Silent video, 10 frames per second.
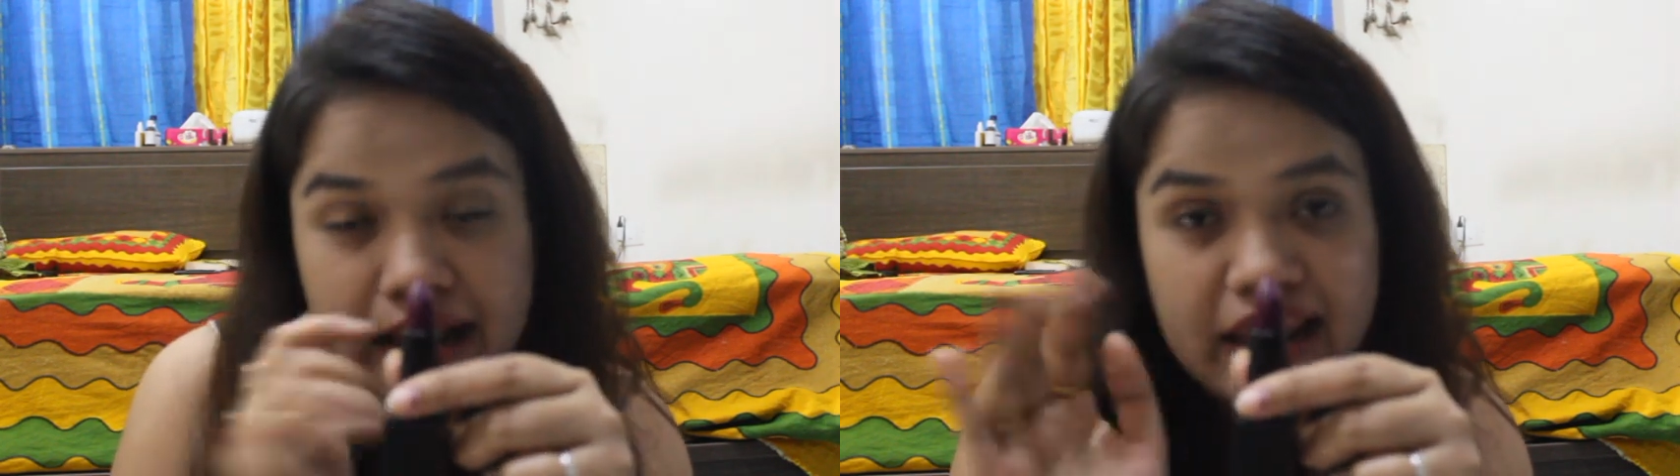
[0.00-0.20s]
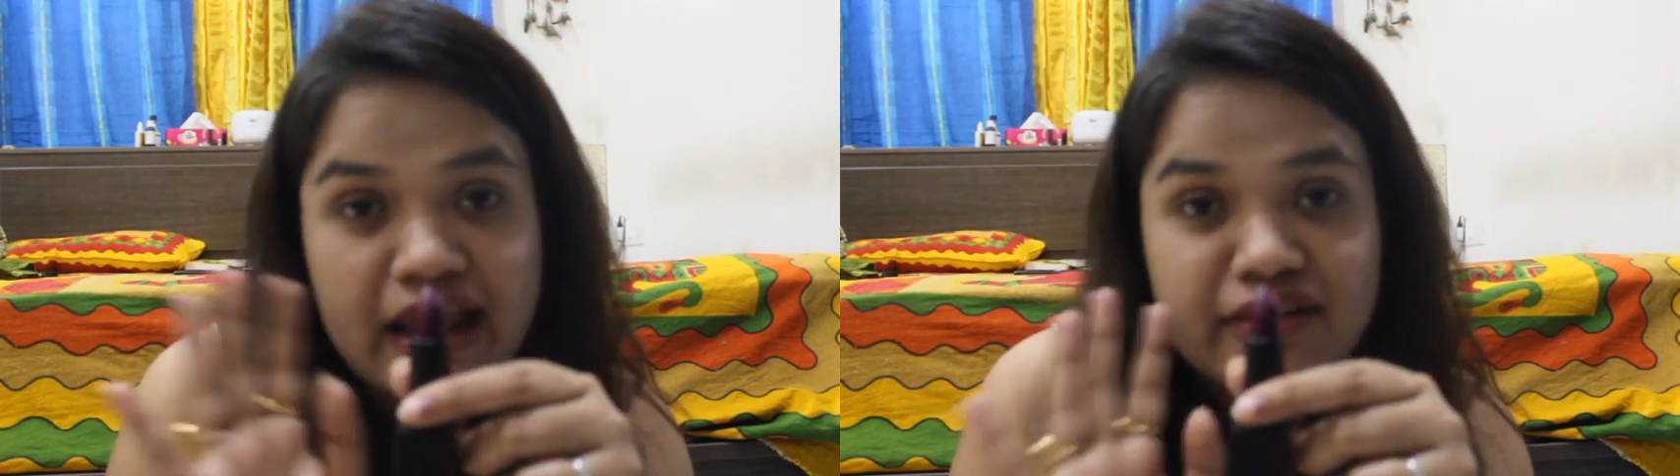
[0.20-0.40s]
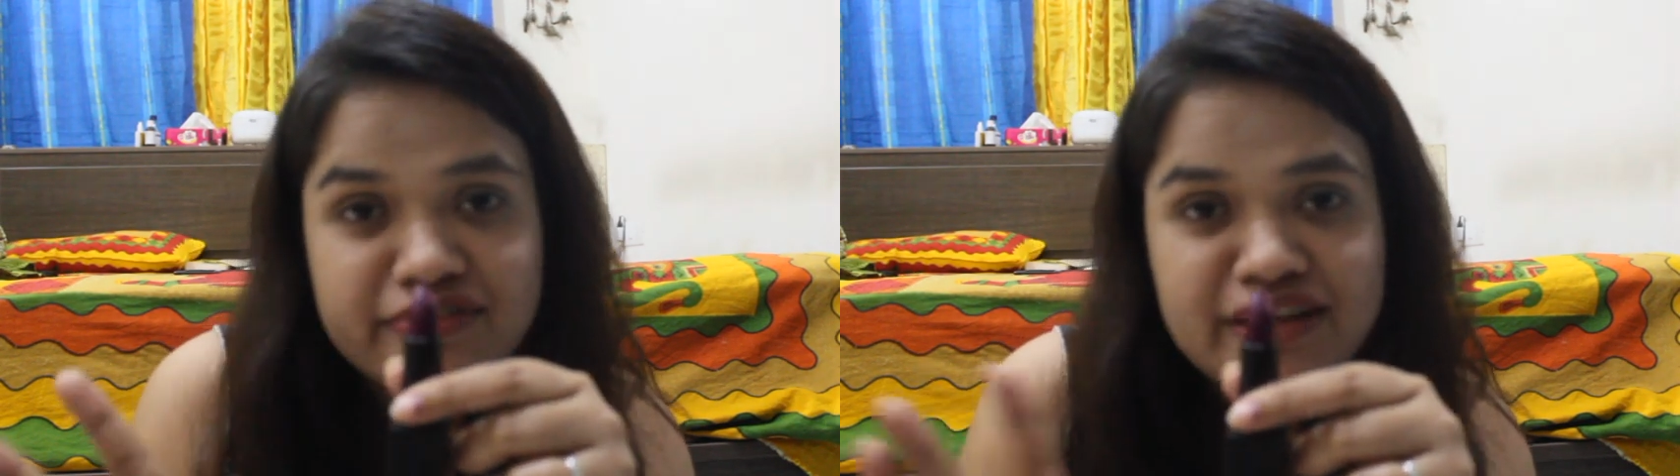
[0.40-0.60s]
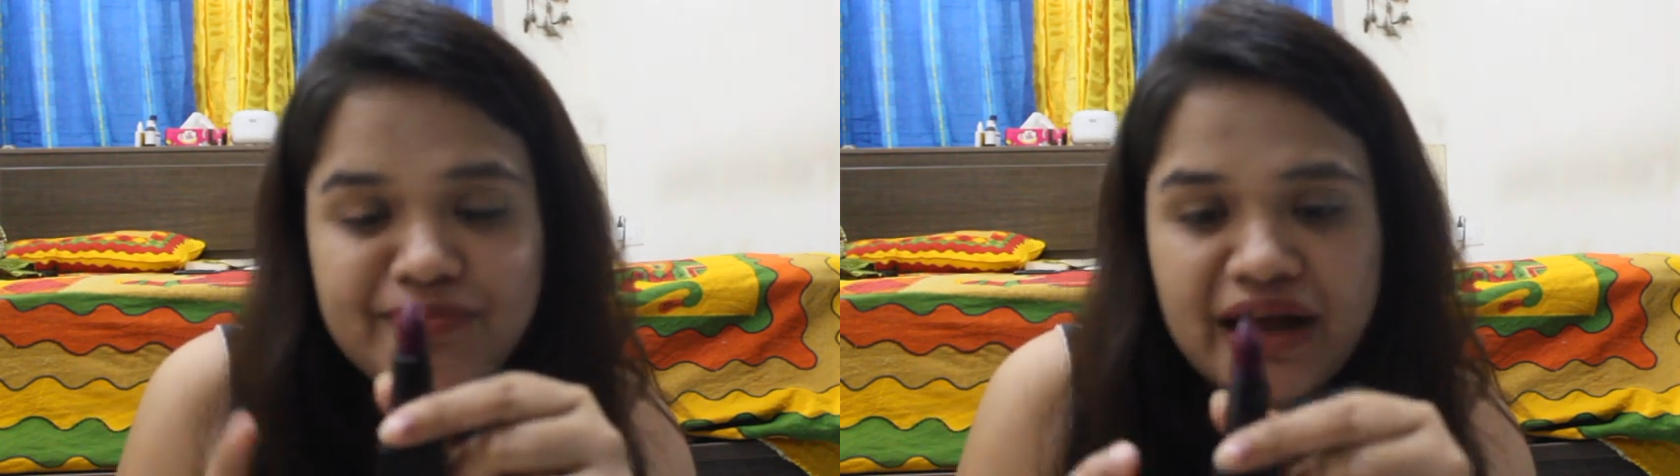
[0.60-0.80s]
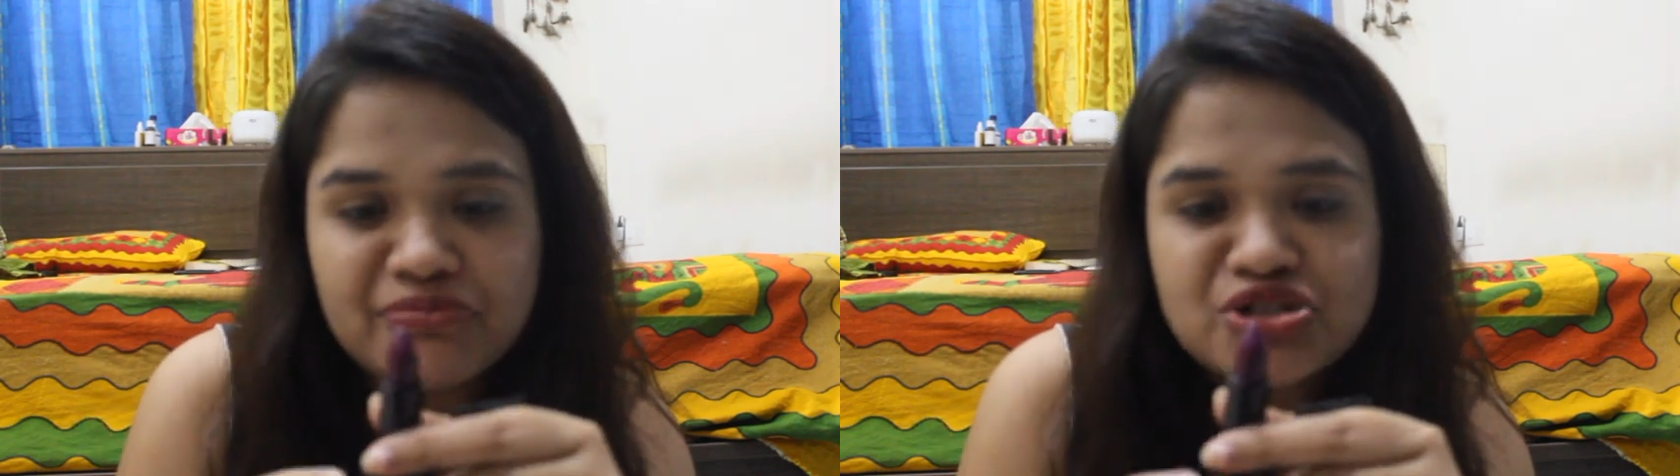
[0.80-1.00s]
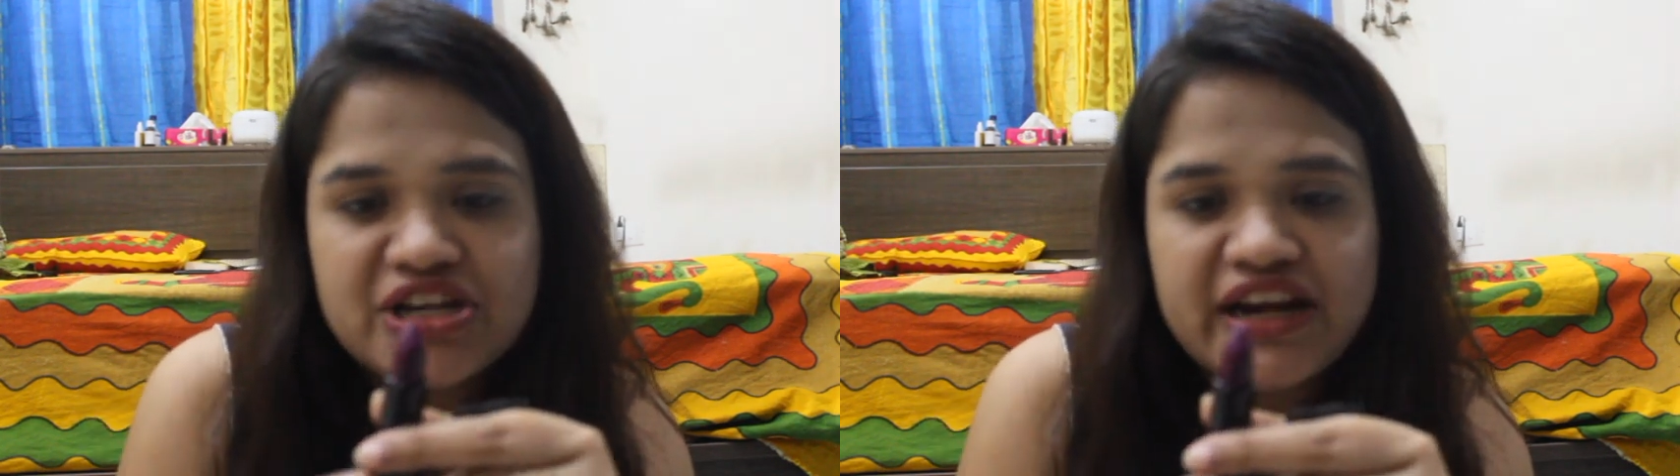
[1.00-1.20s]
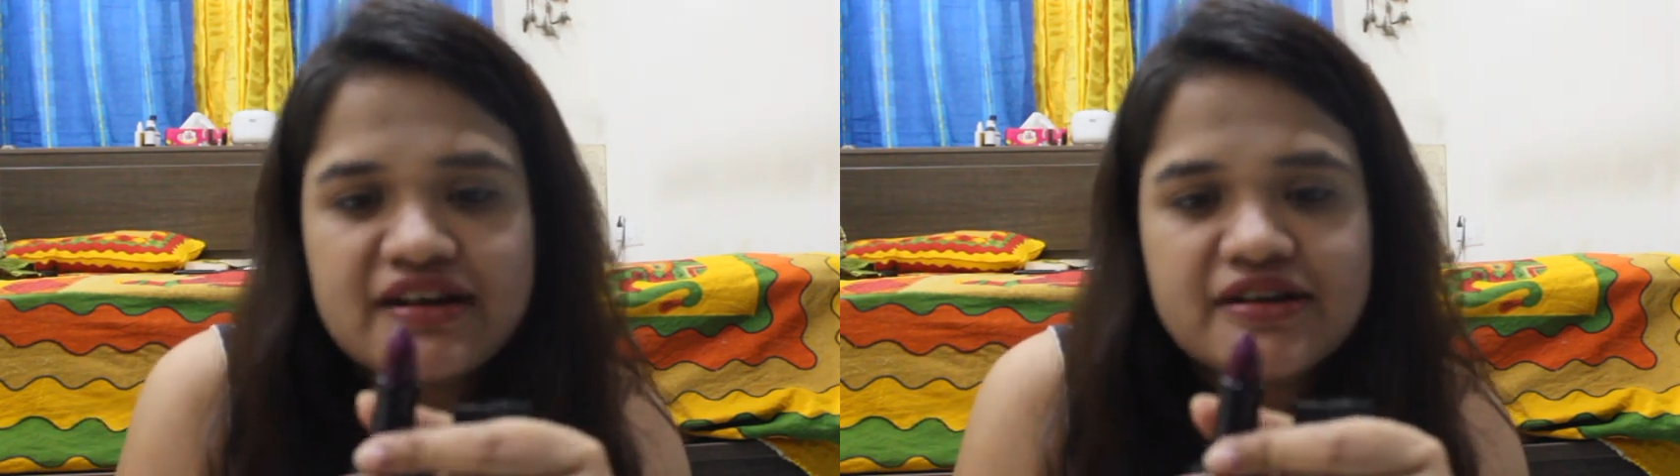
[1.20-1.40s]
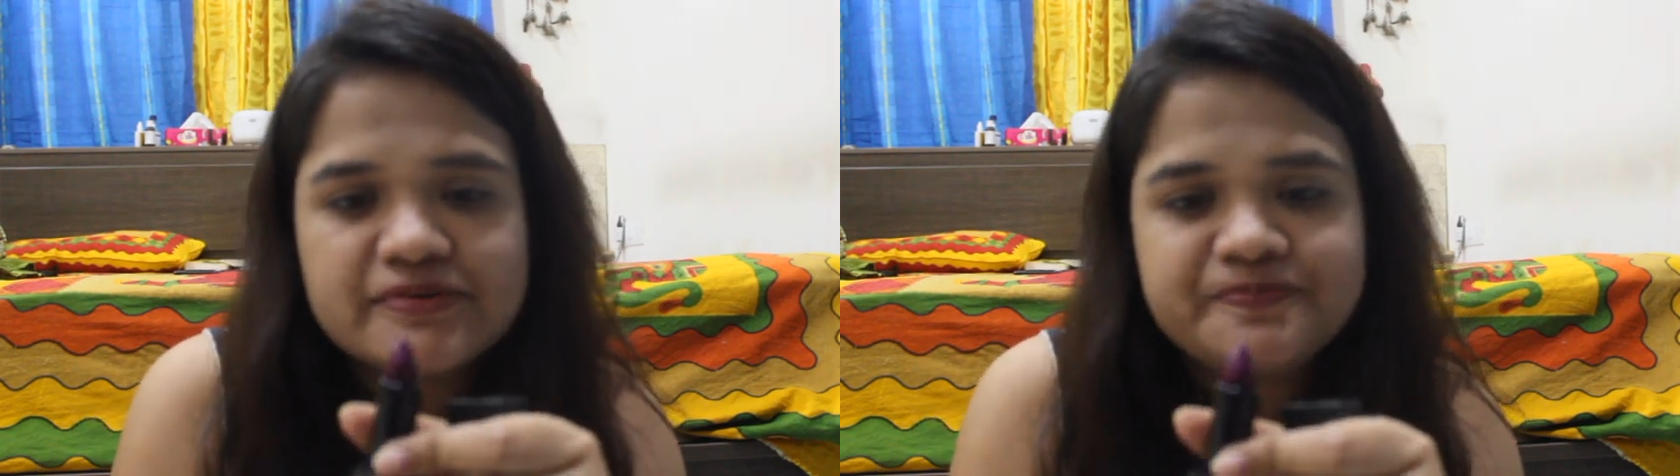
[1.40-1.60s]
lovely plum shade.